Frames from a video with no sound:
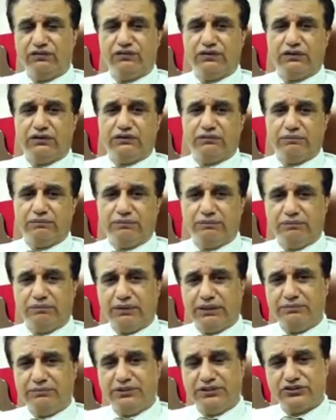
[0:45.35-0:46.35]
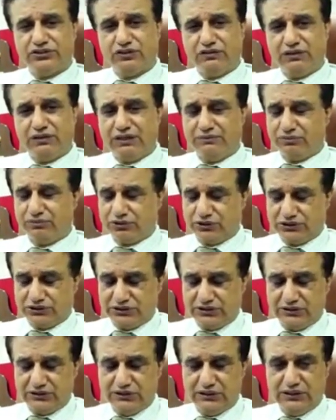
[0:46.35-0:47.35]
um, by means of
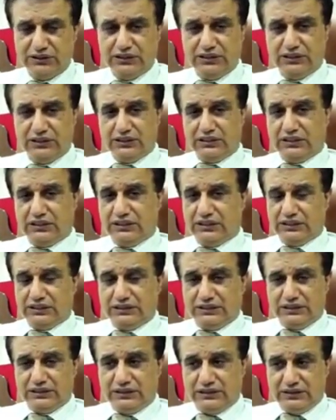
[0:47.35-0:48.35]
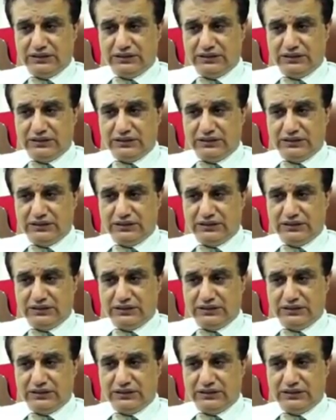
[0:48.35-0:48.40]
liposuction. Uh,